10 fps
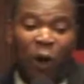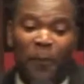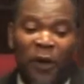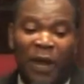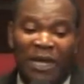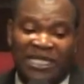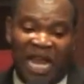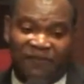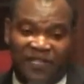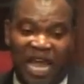upon
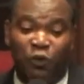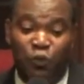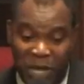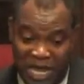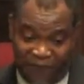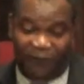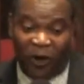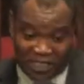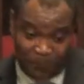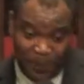ourselves that we
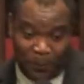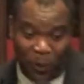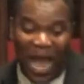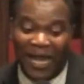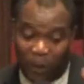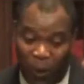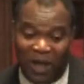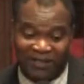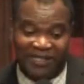40 people are the ones